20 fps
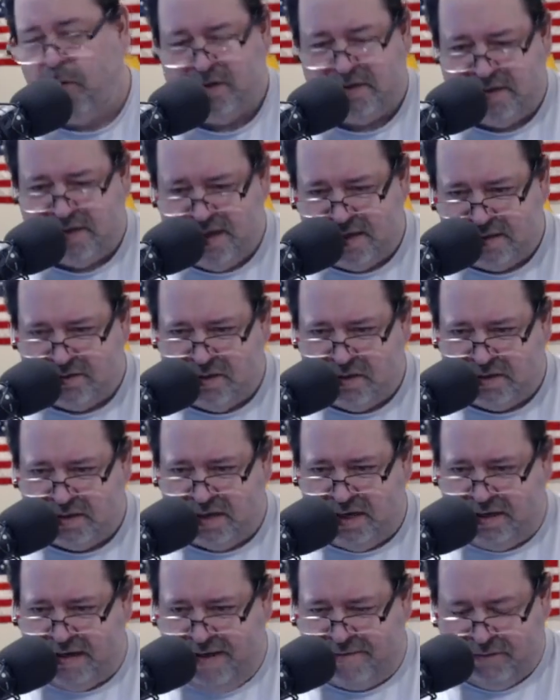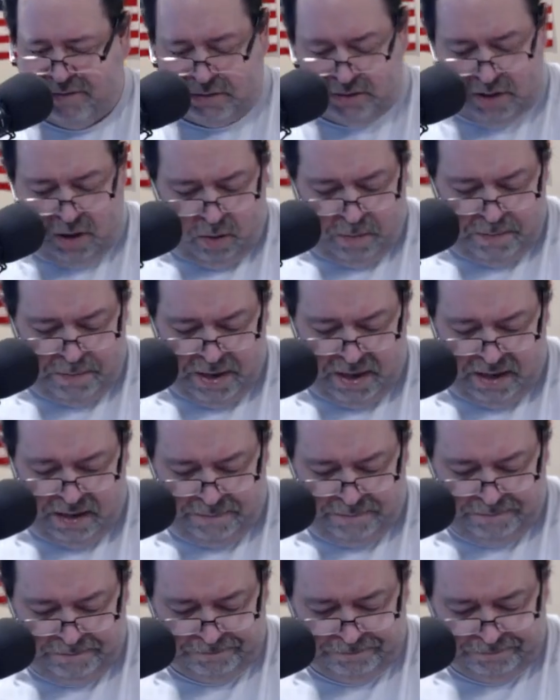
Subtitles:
sisters that never told me.